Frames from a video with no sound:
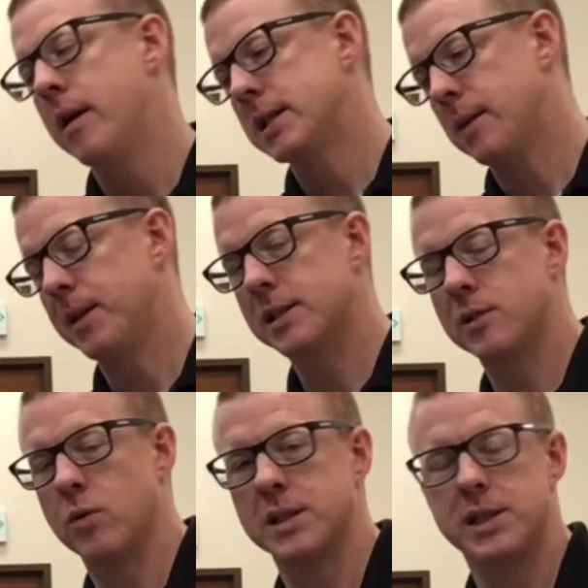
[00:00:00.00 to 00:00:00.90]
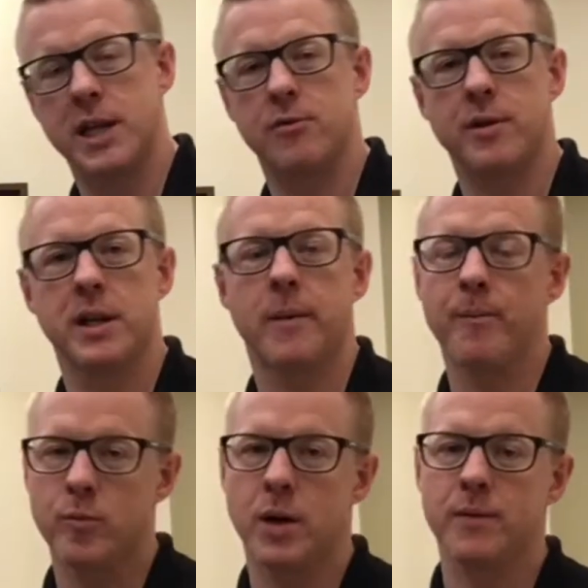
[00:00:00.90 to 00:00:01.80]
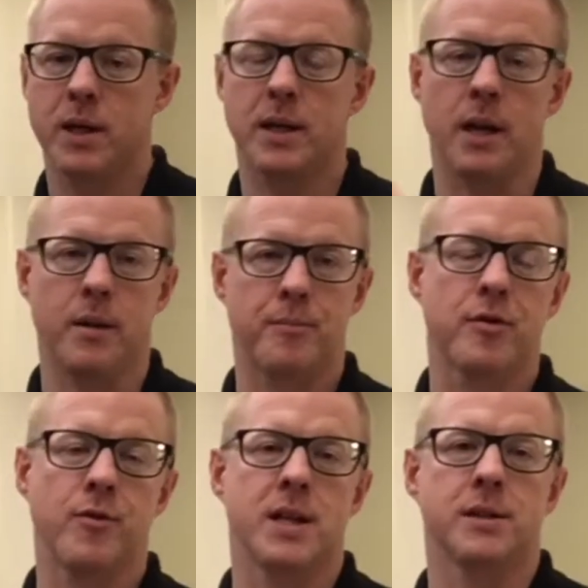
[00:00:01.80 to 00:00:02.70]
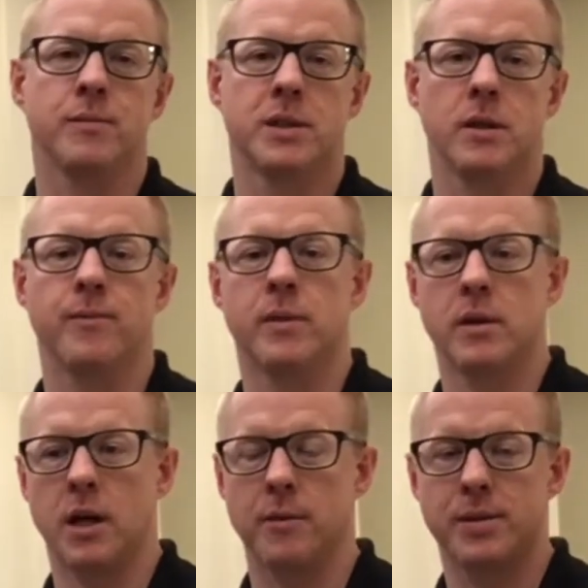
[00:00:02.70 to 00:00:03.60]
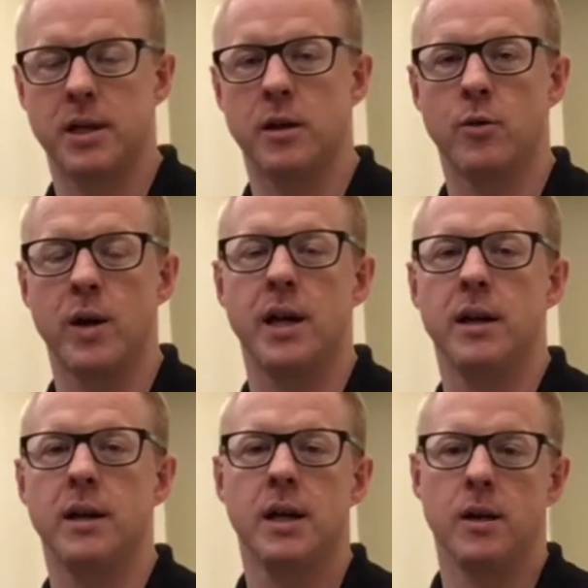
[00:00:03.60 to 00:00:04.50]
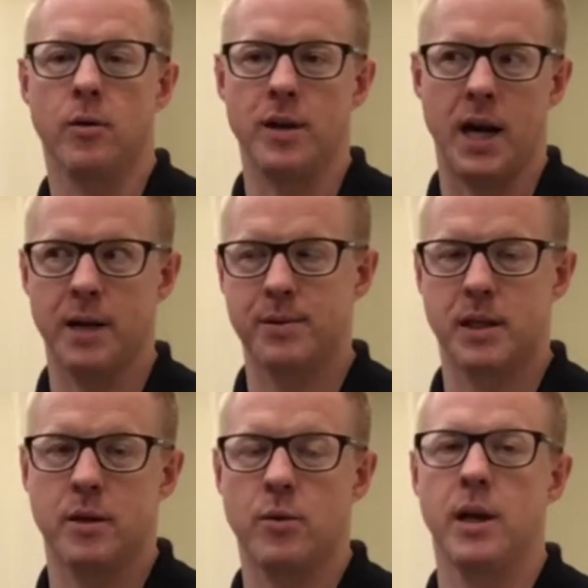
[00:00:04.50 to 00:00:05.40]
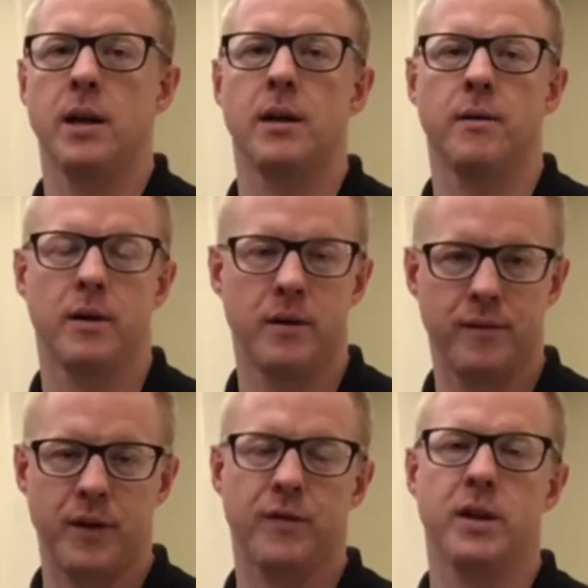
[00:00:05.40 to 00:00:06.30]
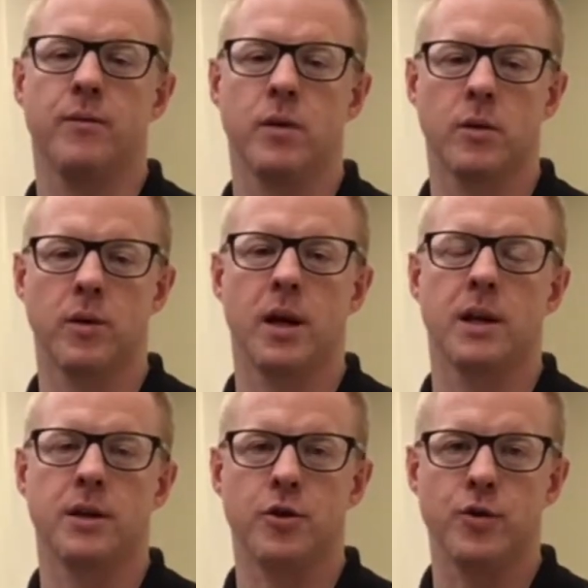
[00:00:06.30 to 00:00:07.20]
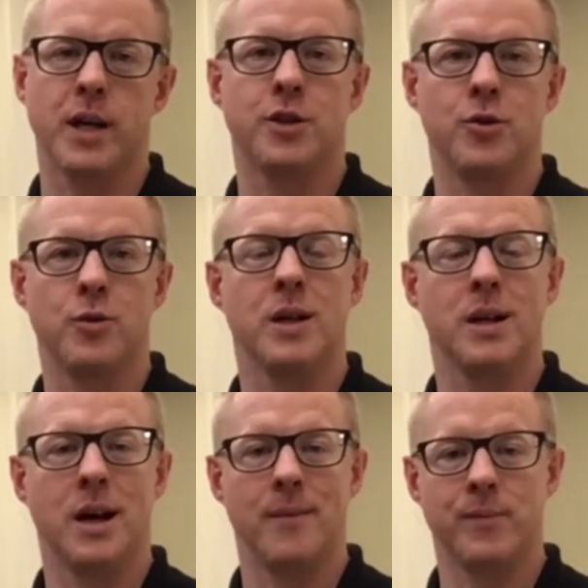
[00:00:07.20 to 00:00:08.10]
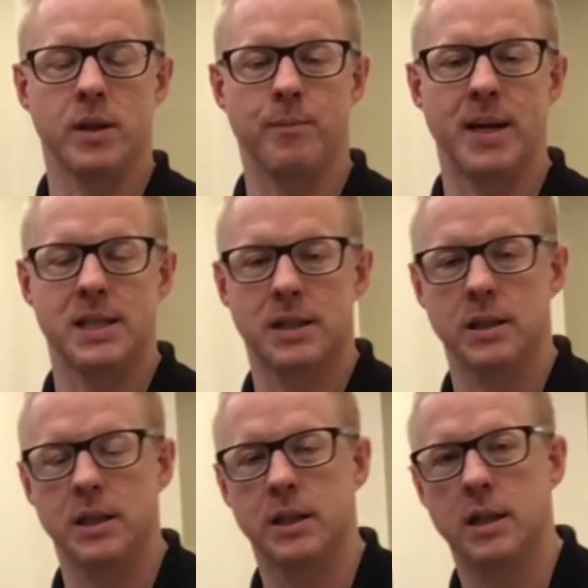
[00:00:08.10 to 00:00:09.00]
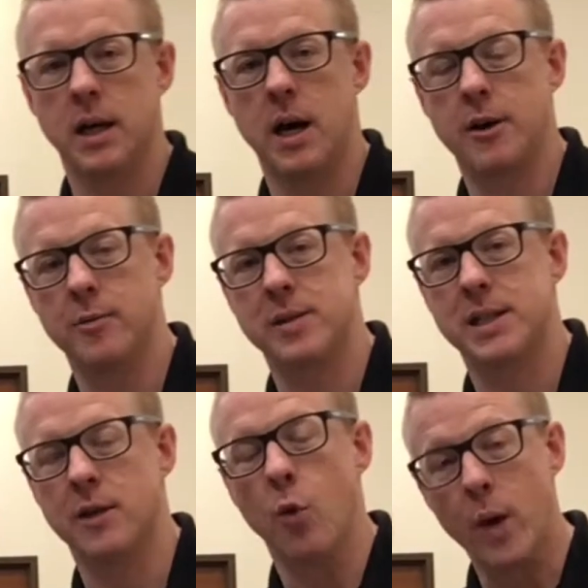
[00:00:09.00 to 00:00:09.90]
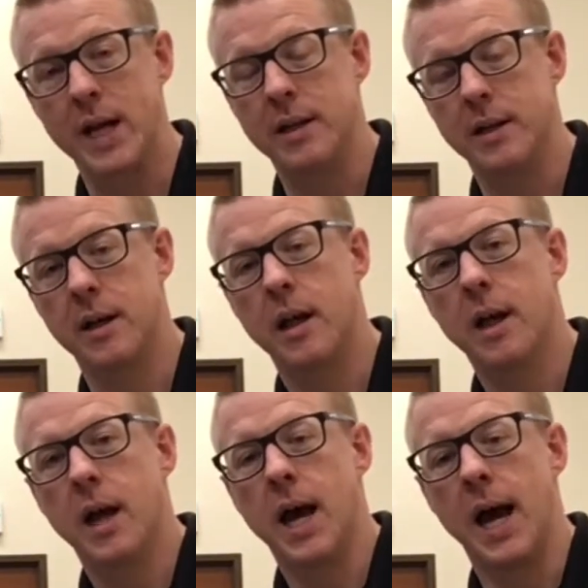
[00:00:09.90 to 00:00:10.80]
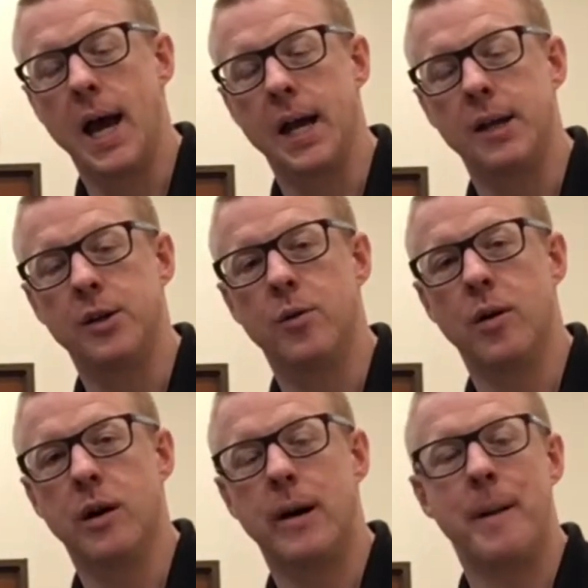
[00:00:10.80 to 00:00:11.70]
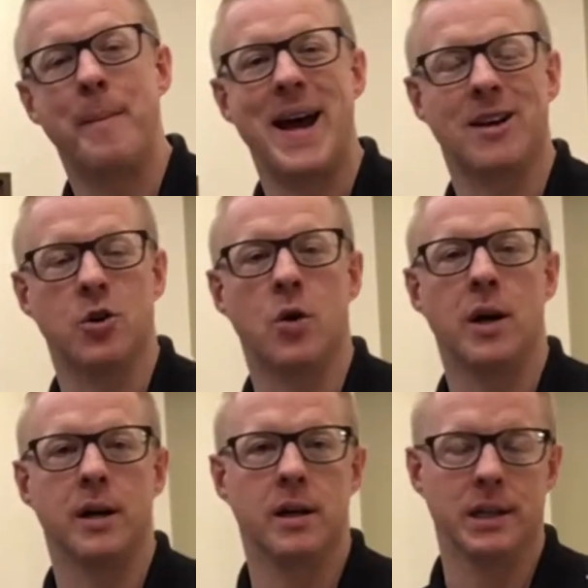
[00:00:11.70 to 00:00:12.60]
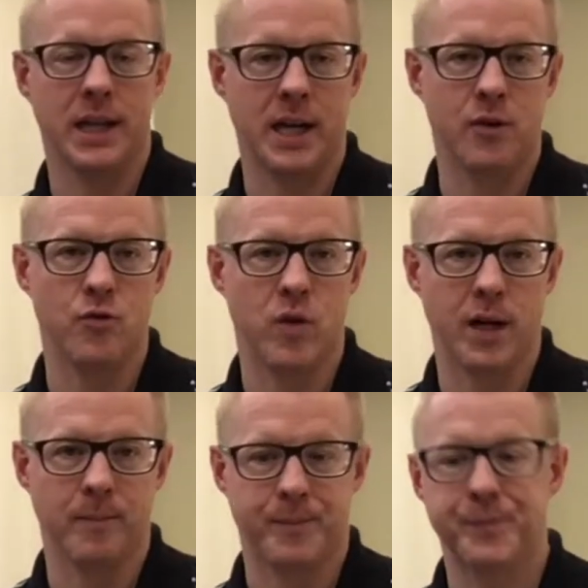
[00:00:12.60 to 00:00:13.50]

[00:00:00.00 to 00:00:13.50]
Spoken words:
Somebody that just wants a general thing, well, again, progression. So 100% unweighted or 90% unweighted, 50, okay, until you get to basically 100% weighted and you are back on land running.